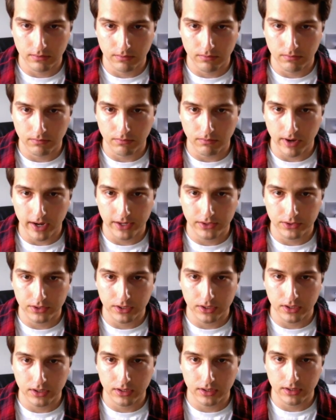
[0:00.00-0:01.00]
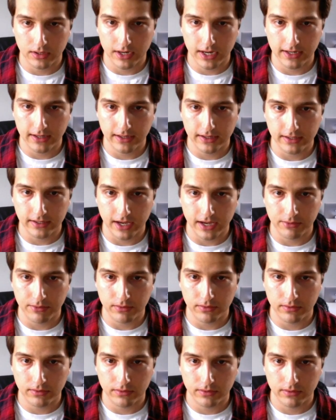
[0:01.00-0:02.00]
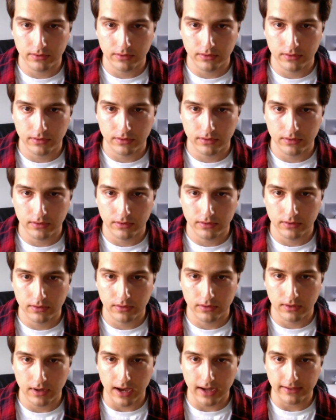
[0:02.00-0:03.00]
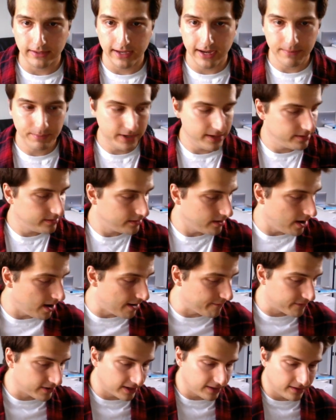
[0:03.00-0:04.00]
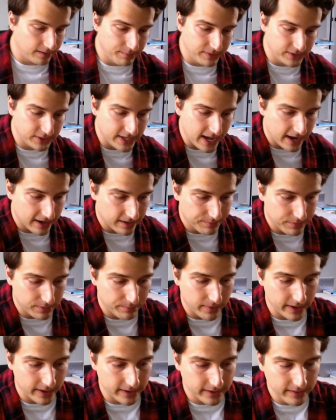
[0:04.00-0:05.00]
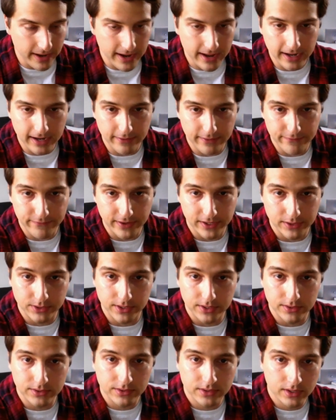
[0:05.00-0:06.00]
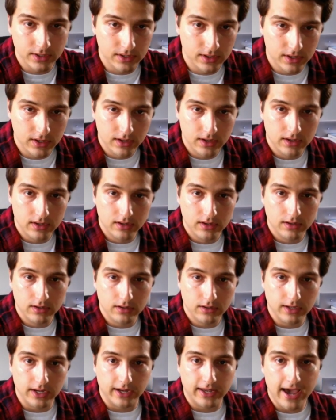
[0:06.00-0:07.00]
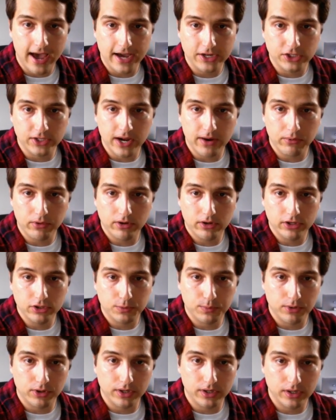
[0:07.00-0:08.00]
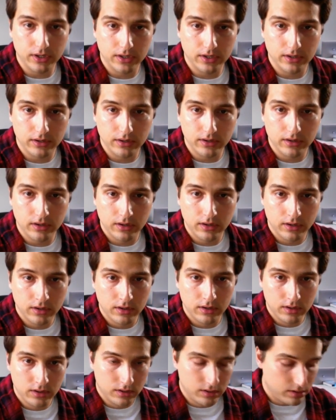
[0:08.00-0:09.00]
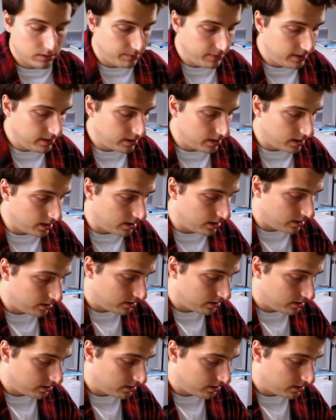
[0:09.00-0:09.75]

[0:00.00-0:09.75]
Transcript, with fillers: Mic's good. Hitting the table. Ah, damn it. Ah, I forgot. Let me stack up the mic. Eh, I gotta fix this. Yeah, Cash Network is pretty good. Let me, uh,